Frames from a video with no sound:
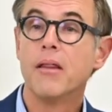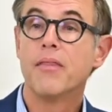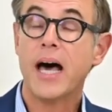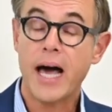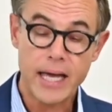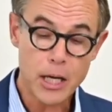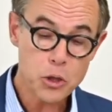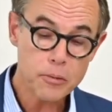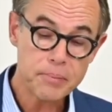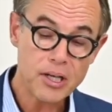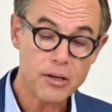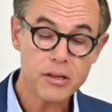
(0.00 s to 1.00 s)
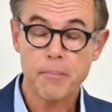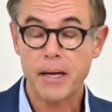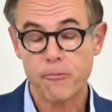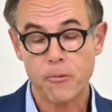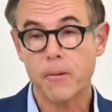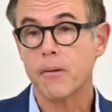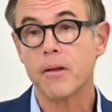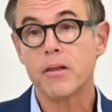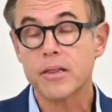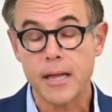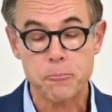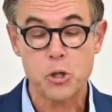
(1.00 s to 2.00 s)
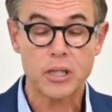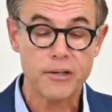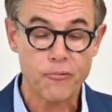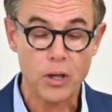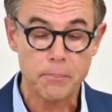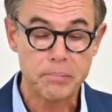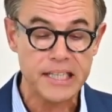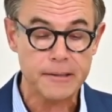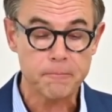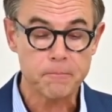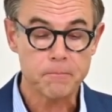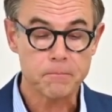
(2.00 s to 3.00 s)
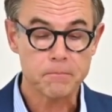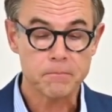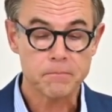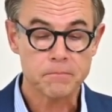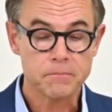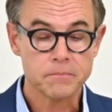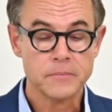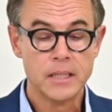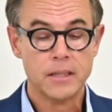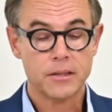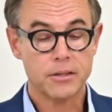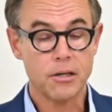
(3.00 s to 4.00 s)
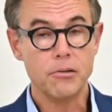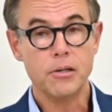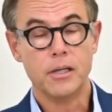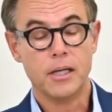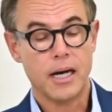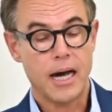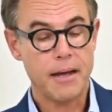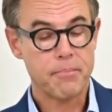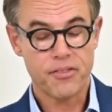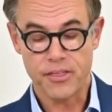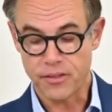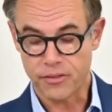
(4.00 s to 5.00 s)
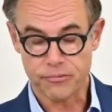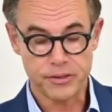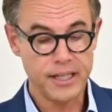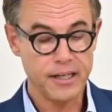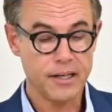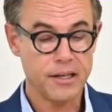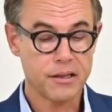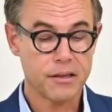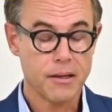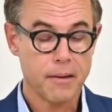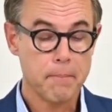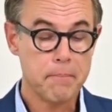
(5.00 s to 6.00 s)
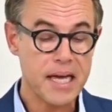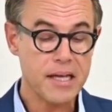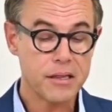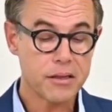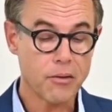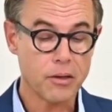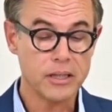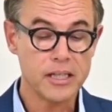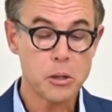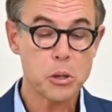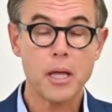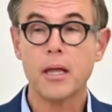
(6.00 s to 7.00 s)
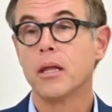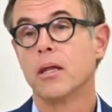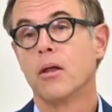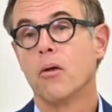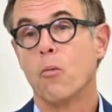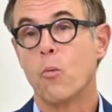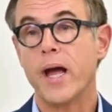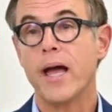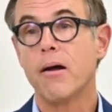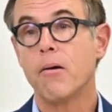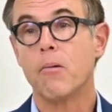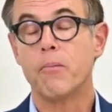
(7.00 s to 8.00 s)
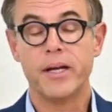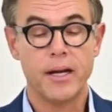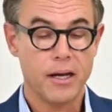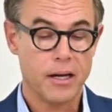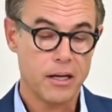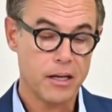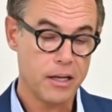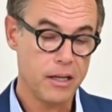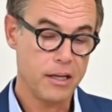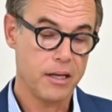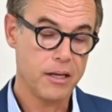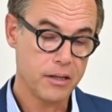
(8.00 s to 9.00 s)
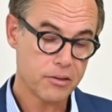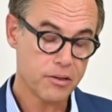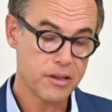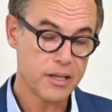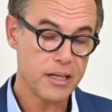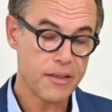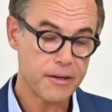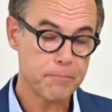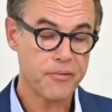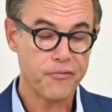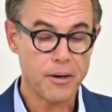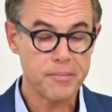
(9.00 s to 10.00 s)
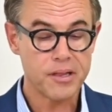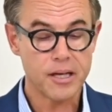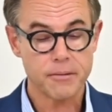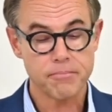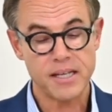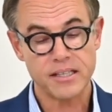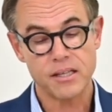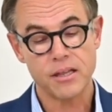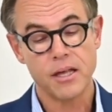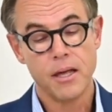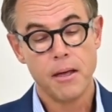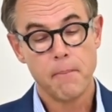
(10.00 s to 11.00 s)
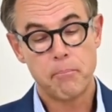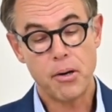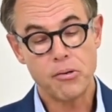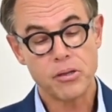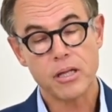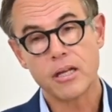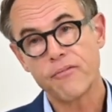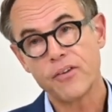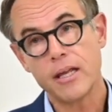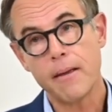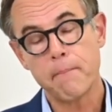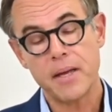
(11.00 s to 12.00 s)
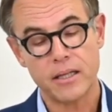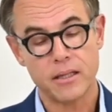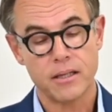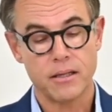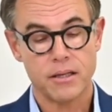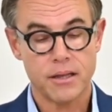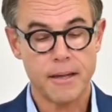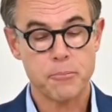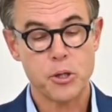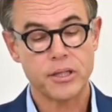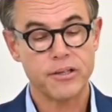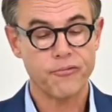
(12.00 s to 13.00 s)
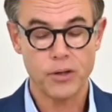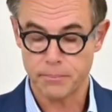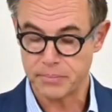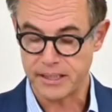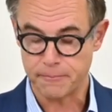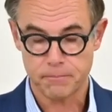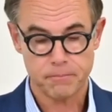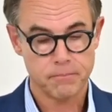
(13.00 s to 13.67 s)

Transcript: the higher should be also my subjective well-being. So hypothesis 3 is based on literature where we consider that performance expectancy positively impact subjective well-being.